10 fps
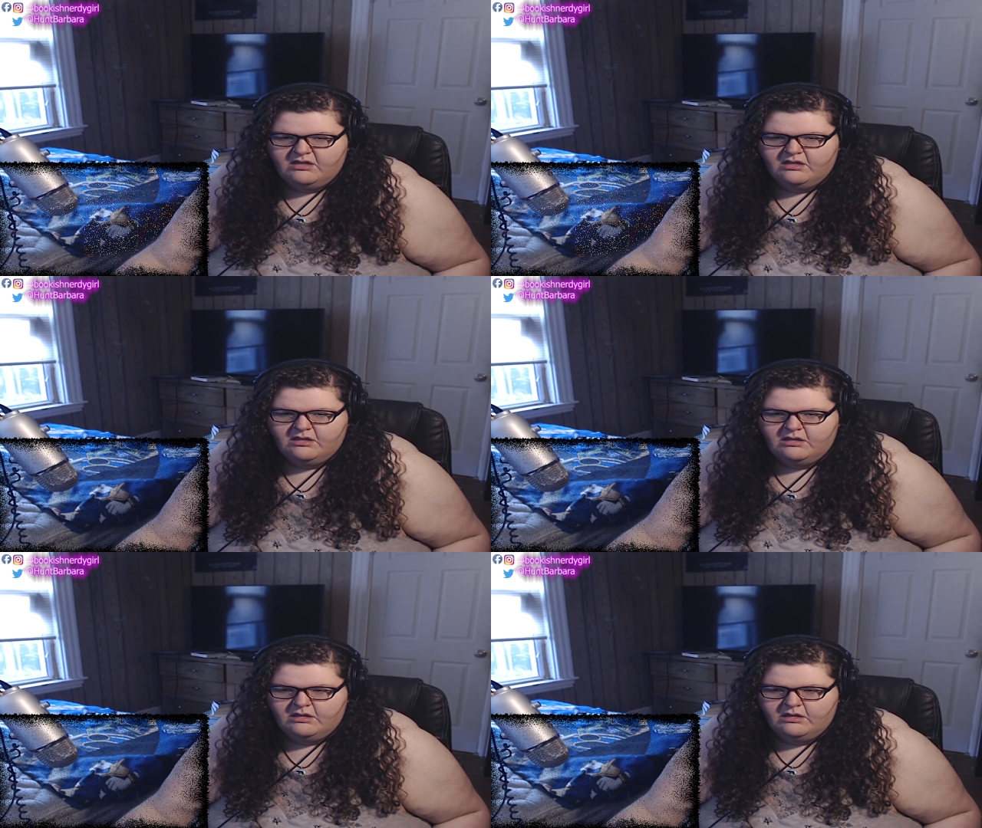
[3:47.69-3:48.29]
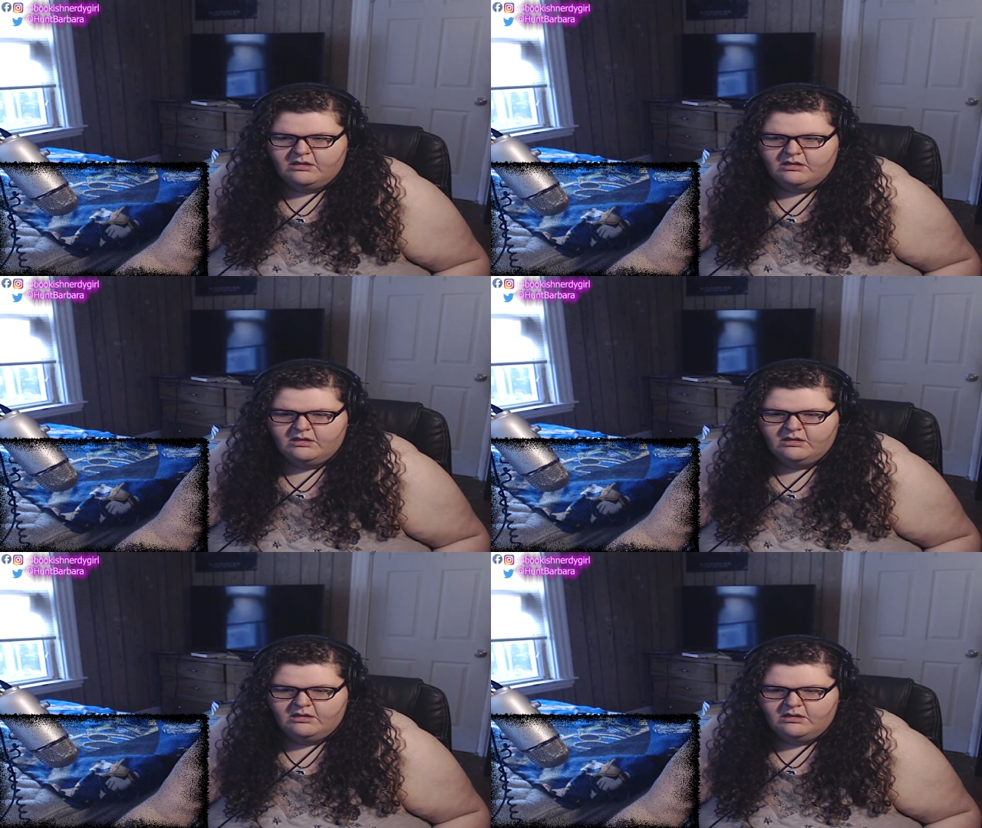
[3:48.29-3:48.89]

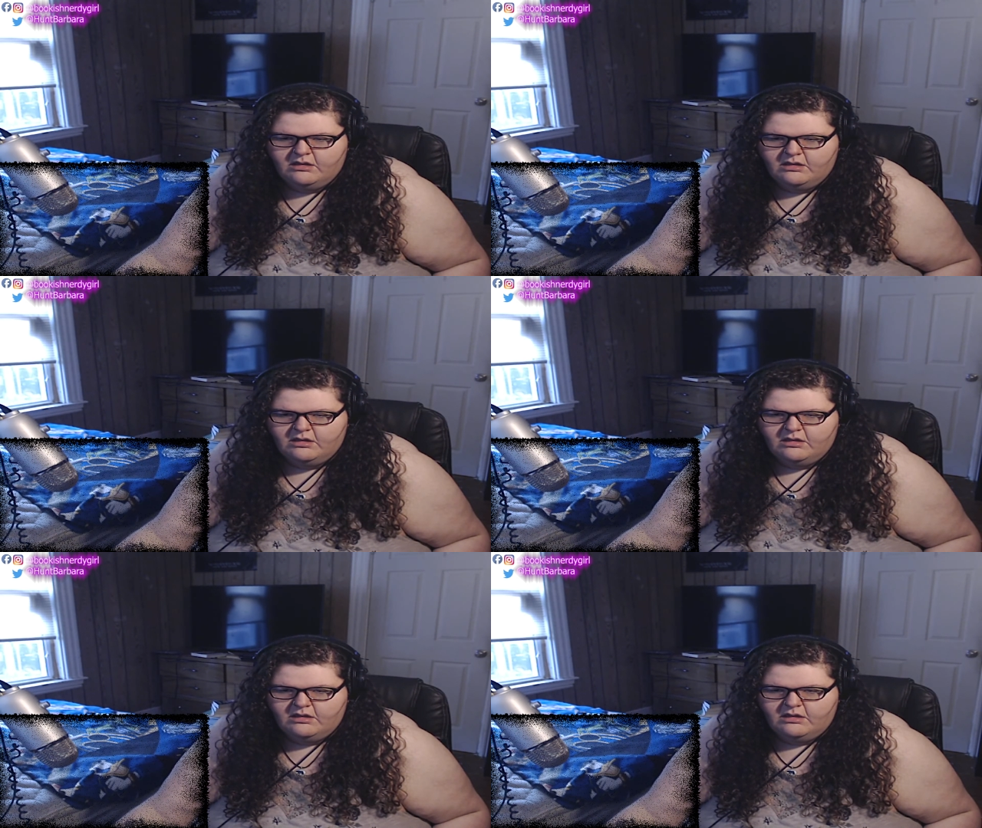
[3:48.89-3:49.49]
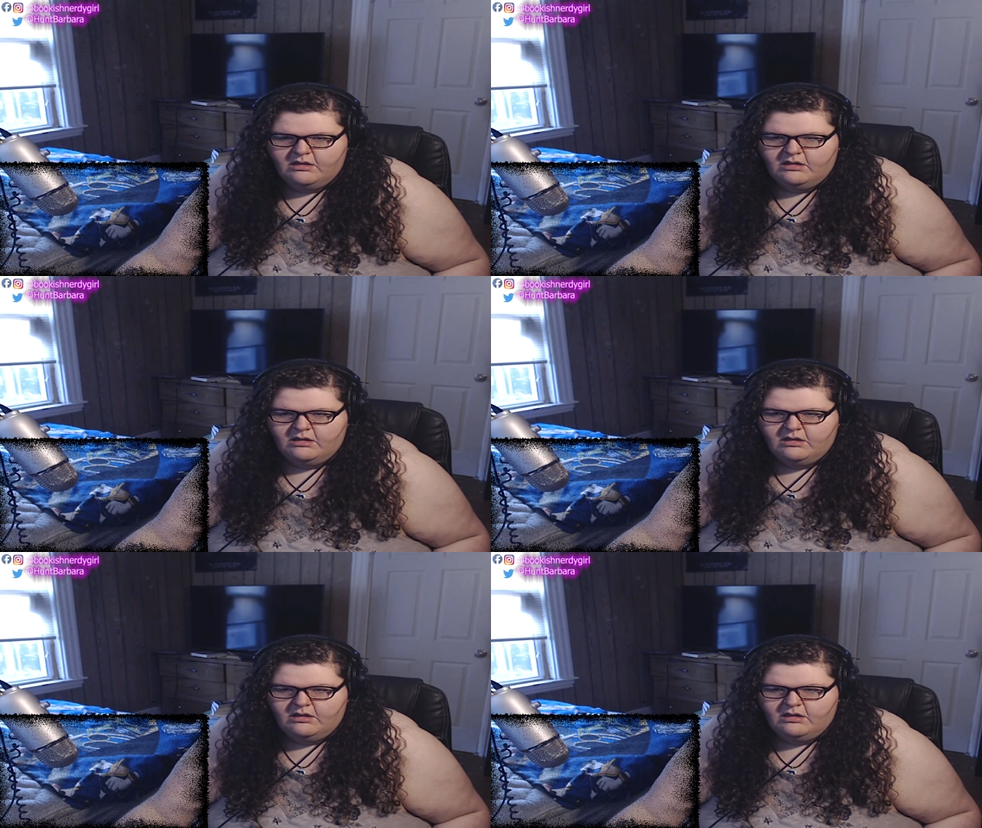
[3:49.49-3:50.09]

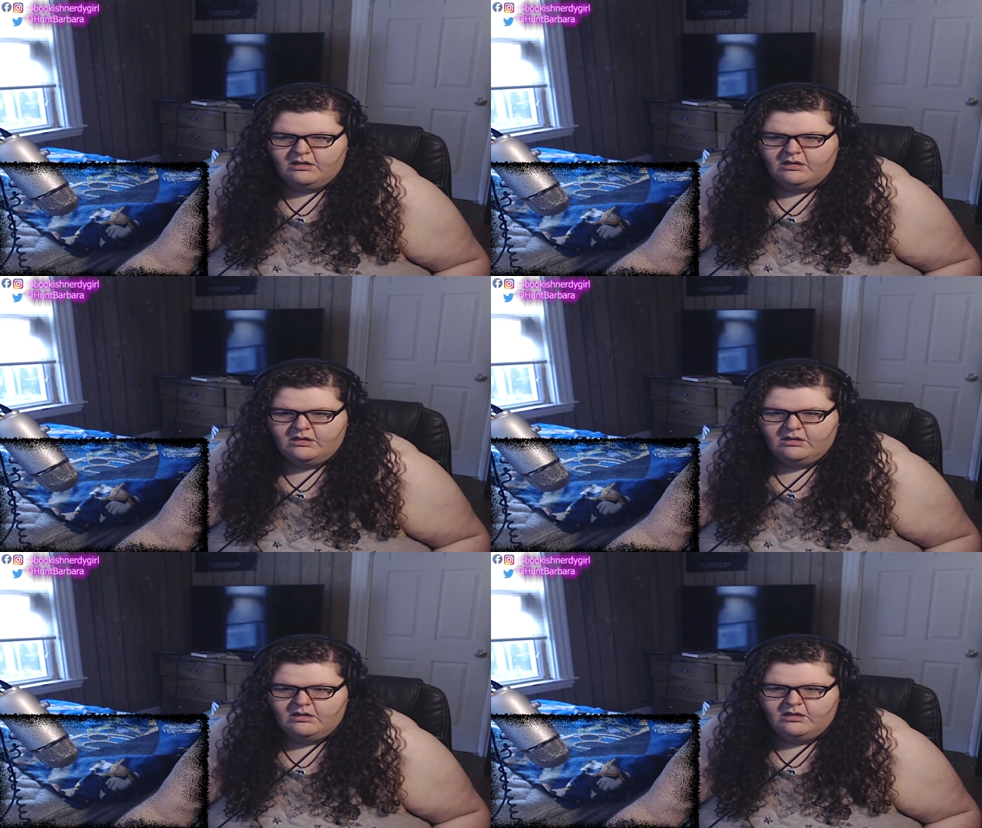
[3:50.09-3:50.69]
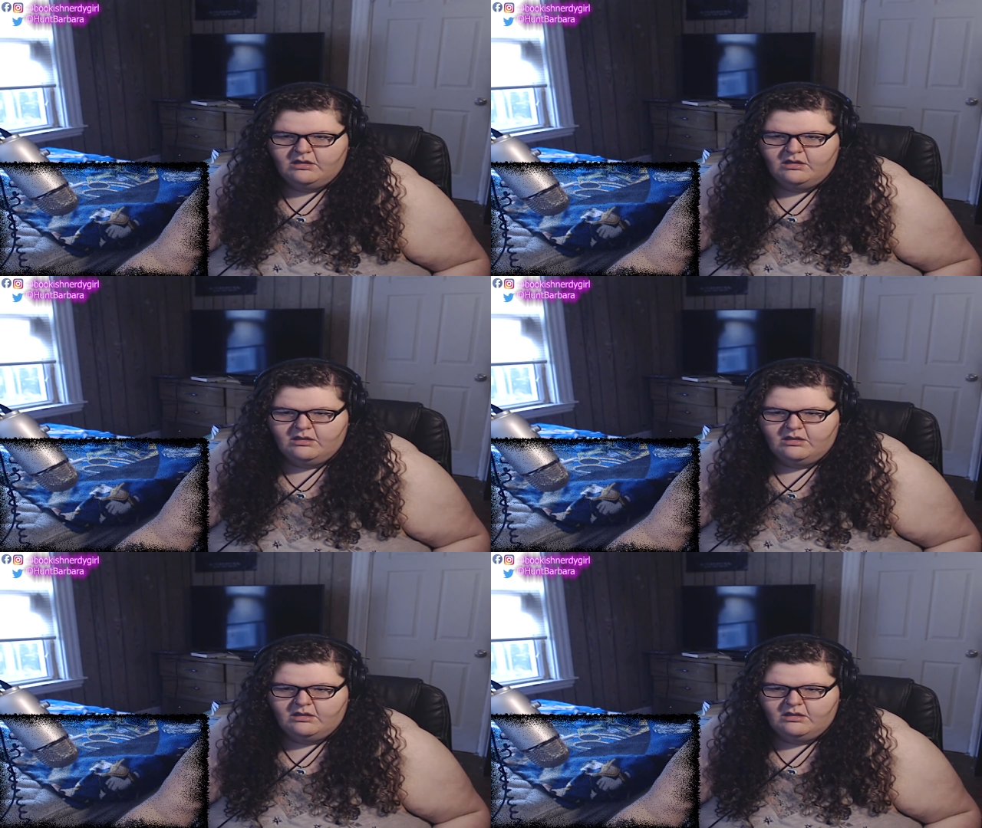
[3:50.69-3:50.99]
Nobody speaks.